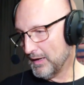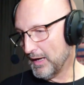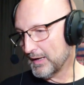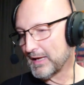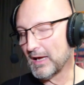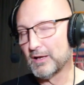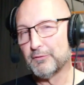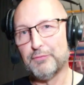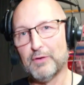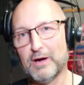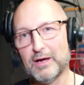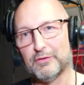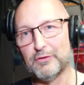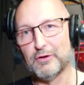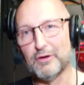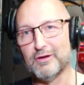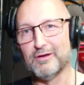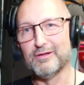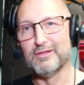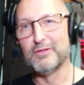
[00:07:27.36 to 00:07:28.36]
I can't find
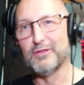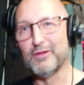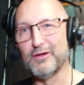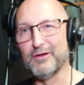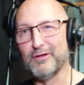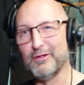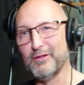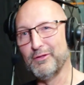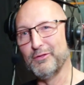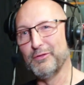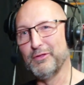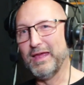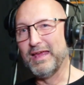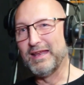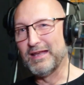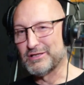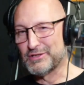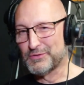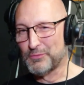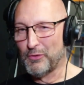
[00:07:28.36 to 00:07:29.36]
the
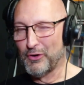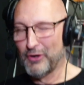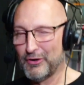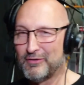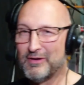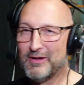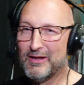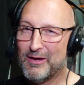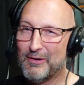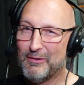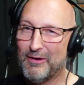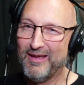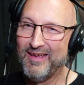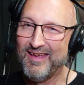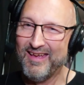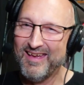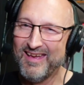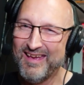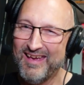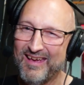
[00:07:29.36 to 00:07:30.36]
English word.
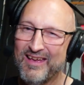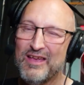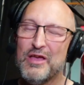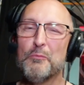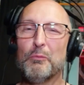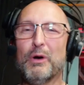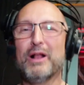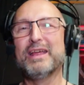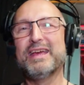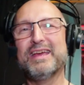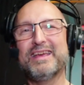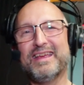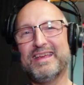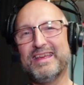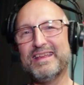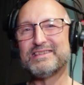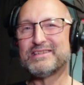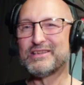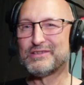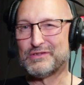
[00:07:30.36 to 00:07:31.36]
Well,
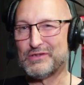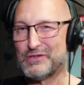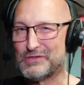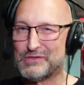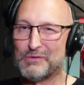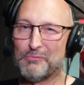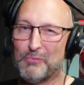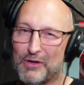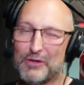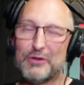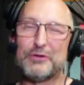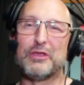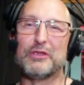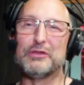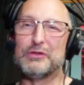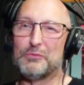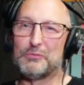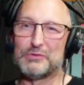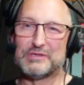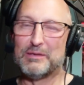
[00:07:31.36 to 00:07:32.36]
it's a system where you
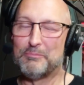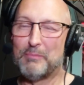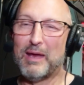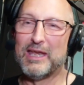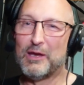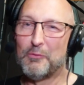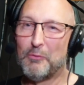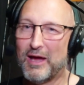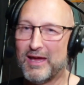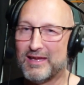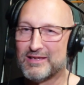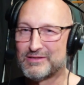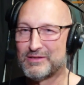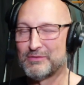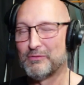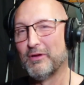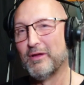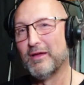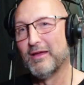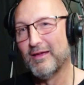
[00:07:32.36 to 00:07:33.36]
can use in many
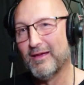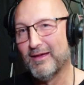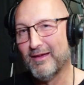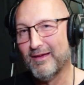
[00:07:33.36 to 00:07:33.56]
ways. Yeah.